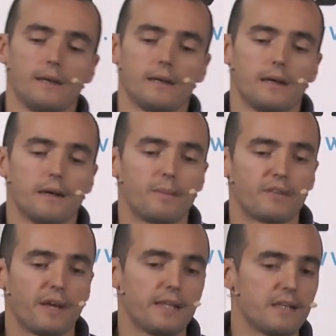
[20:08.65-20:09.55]

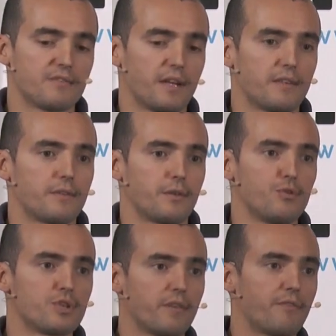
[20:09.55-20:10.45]
But the idea is that
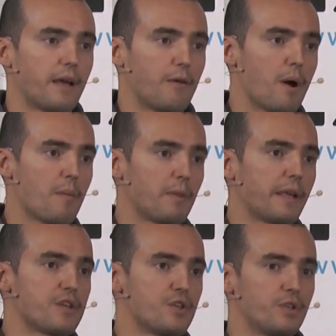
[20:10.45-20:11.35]
usually the web
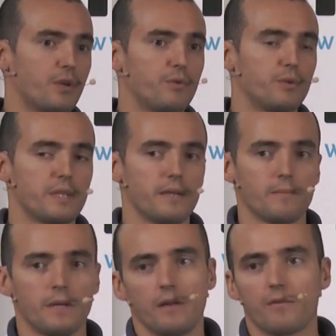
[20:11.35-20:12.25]
application security,
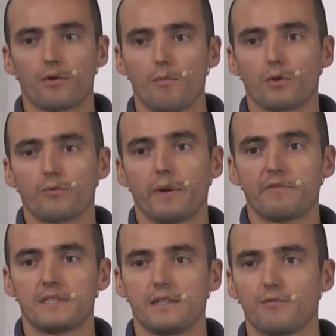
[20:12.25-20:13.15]
from what
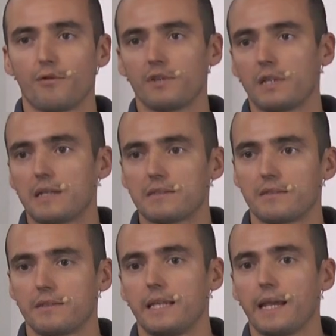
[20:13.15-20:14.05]
we've seen for the
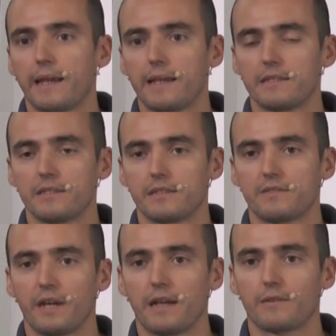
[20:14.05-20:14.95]
last decades,
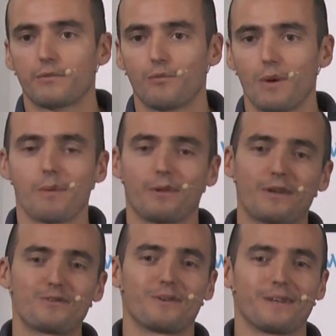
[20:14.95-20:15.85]
is that web
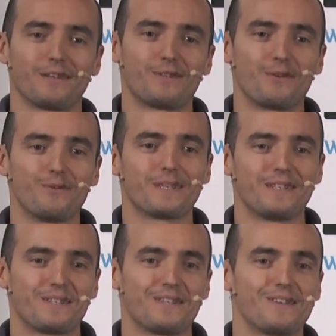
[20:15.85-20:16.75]
application
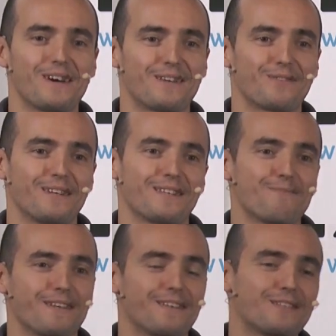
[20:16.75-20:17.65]
security is still hard, right? I
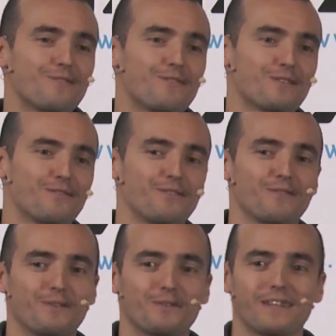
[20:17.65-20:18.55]
mean, it's
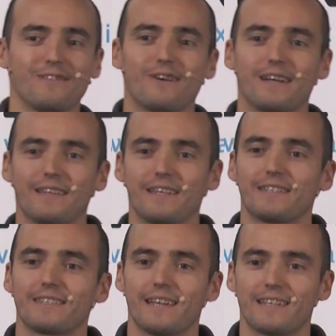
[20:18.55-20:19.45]
2015, you still find
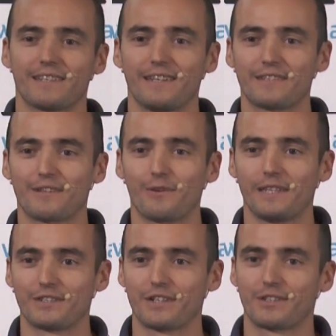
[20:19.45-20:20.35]
XSS and SQL
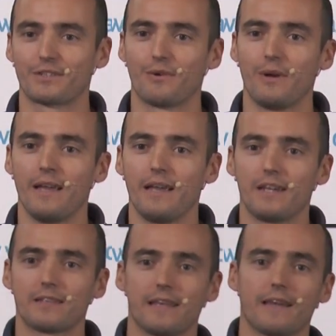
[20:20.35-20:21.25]
injection. So
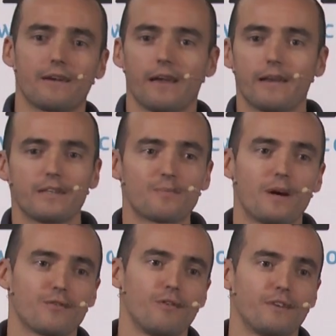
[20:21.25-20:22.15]
it's like, and
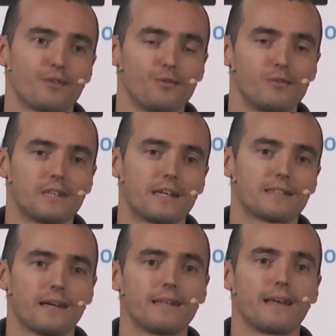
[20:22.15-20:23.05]
despite all the tools like
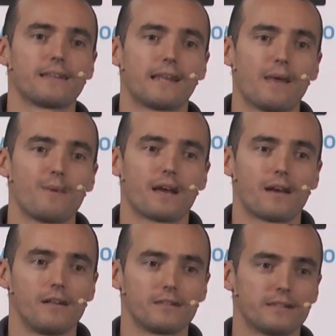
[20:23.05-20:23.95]
static and dynamic
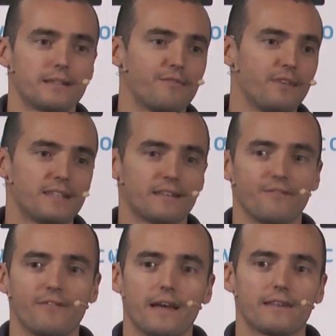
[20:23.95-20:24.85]
analysis and this
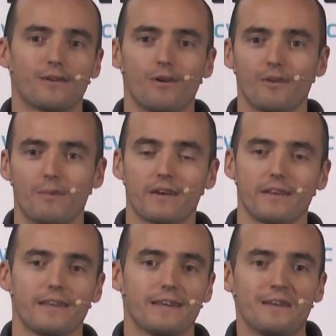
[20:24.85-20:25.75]
and that and all the
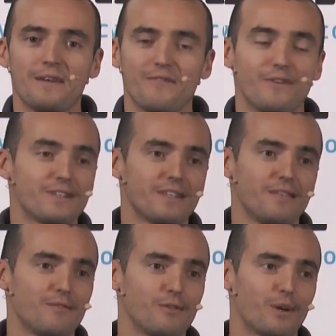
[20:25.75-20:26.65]
marketing, there are
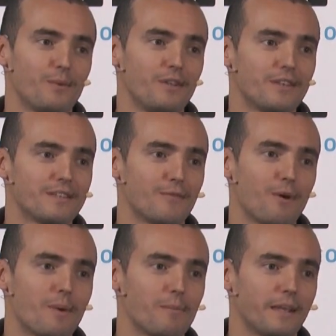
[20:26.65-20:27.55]
still vulnerabilities in
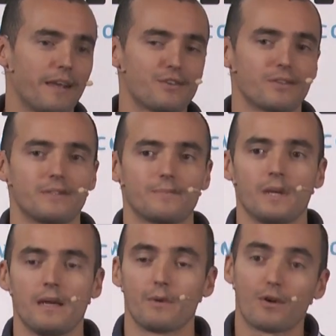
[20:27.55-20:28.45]
web applications.
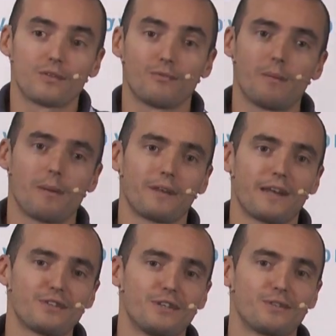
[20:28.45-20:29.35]
Because web
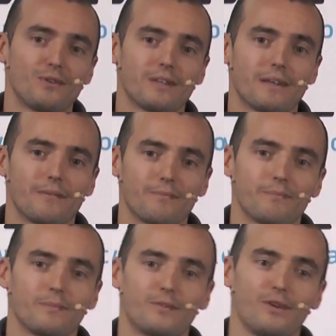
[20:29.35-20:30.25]
application is not a
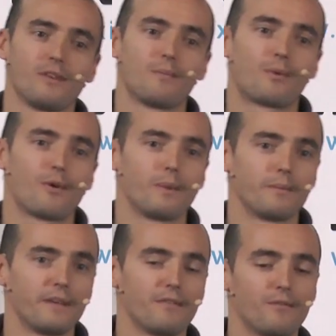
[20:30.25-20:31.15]
trivial
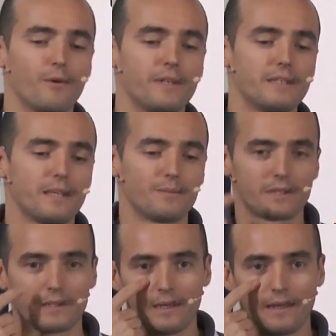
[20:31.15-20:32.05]
problem, even though it
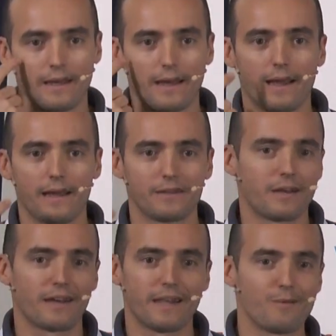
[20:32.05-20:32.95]
seems, and
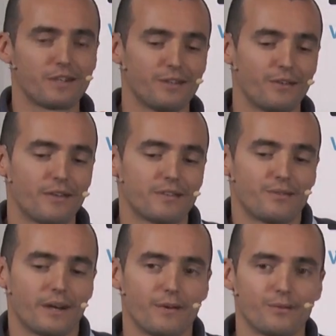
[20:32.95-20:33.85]
academics in
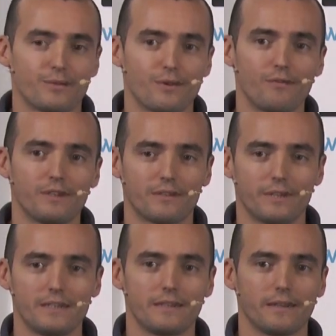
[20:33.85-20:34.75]
industry cannot solve it
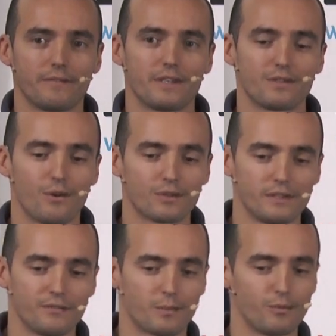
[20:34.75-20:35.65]
easily. There is no
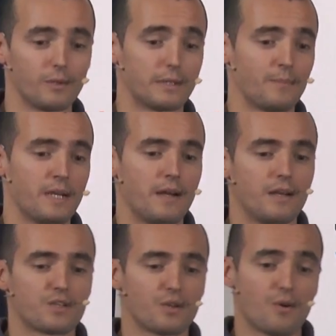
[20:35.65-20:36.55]
silver bullet.
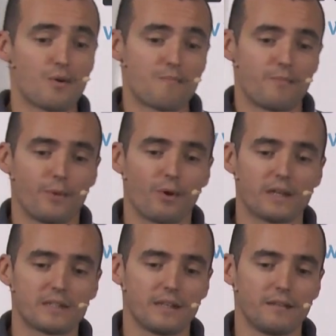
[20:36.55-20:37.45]
So you
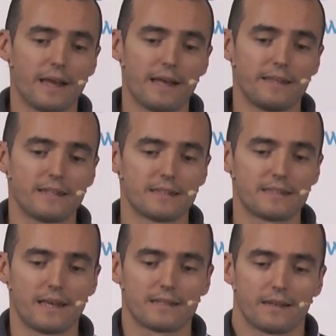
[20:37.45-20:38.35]
can still get
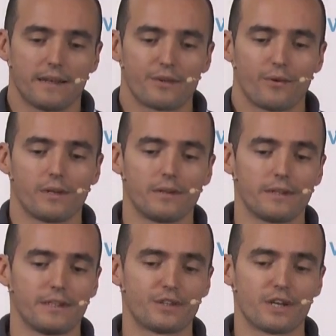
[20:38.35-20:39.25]
XSS and
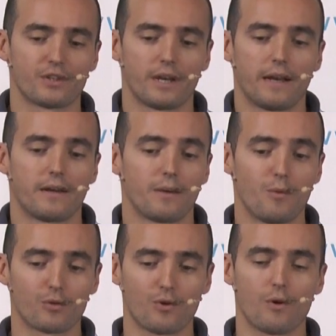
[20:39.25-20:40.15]
SQL injection and
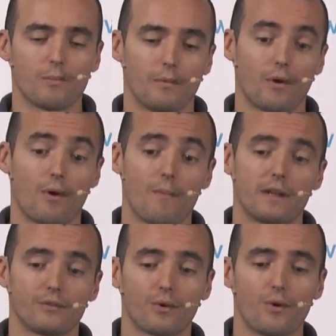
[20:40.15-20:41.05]
remote
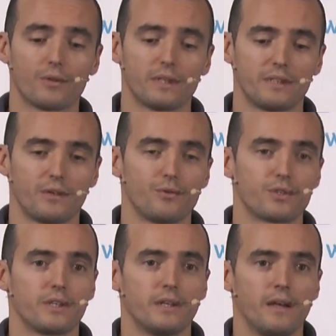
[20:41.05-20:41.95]
command or code
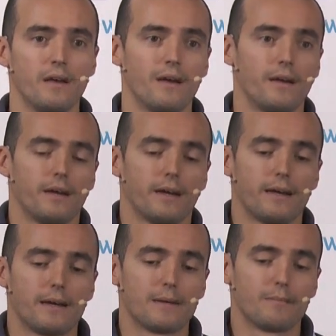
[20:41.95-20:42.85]
execution.
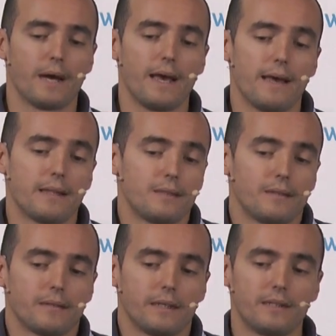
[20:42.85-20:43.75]
And
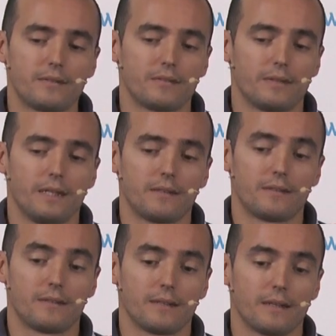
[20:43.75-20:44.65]

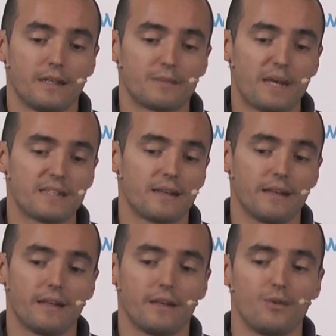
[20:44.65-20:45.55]
it is
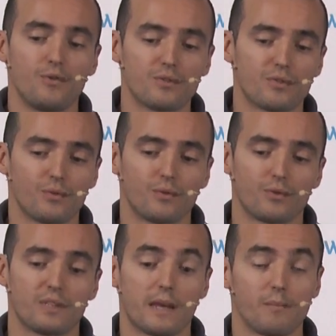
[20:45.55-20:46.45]
basically used to
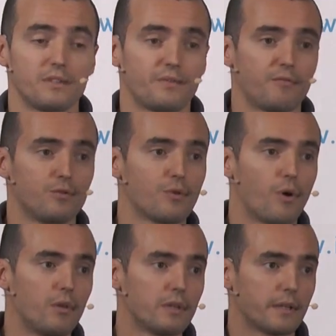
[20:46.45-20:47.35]
establish the
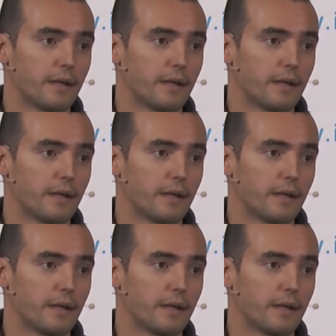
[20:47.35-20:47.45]
foothold.